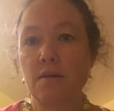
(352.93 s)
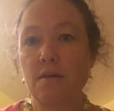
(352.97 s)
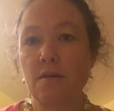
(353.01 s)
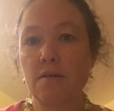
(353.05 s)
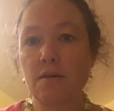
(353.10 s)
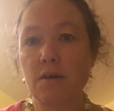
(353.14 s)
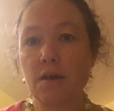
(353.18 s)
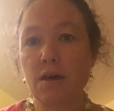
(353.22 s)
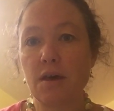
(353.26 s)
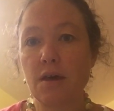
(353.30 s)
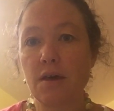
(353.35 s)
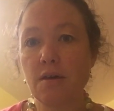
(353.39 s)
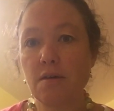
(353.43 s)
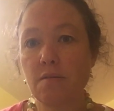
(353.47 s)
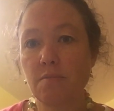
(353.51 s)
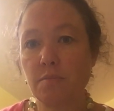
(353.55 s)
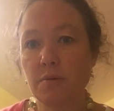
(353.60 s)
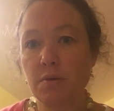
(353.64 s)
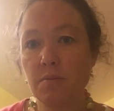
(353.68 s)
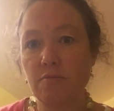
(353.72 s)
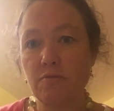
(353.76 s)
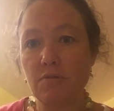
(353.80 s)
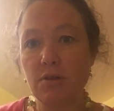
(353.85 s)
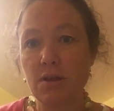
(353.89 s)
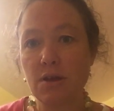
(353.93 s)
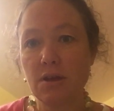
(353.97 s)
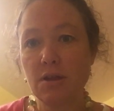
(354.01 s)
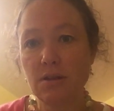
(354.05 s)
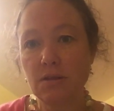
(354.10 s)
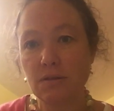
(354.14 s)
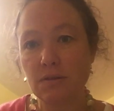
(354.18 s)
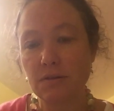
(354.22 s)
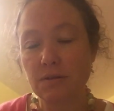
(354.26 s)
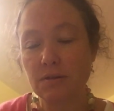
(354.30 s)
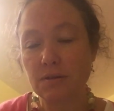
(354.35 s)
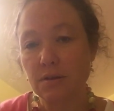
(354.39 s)
Okay, be
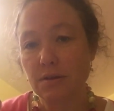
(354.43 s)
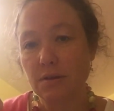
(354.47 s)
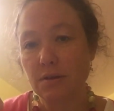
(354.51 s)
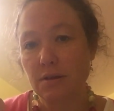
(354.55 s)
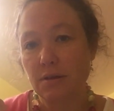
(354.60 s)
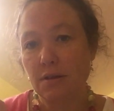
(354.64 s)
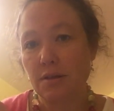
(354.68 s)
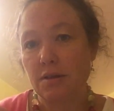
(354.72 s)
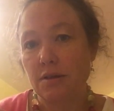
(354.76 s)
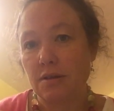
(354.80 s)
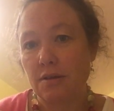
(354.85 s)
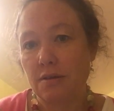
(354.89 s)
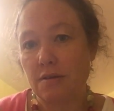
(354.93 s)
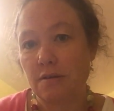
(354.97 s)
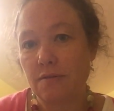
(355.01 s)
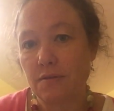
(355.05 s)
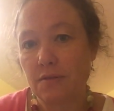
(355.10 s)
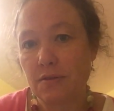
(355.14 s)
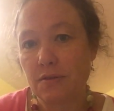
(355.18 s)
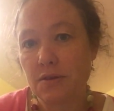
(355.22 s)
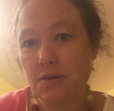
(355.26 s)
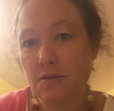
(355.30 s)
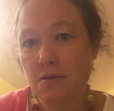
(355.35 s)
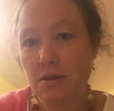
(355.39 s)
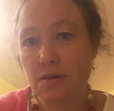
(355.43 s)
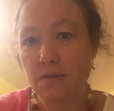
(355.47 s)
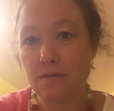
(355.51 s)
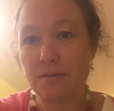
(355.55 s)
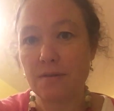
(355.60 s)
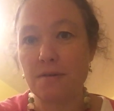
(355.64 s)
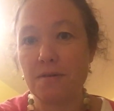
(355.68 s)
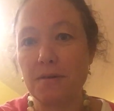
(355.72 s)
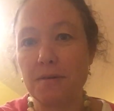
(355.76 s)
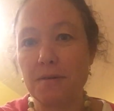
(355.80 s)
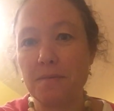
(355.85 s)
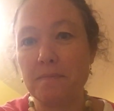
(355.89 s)
brilliant, and I'll see you next
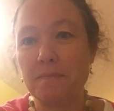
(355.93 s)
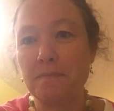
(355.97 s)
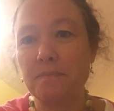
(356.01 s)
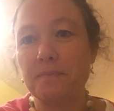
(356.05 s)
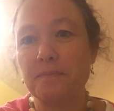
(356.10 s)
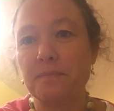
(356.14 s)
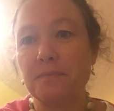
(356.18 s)
time.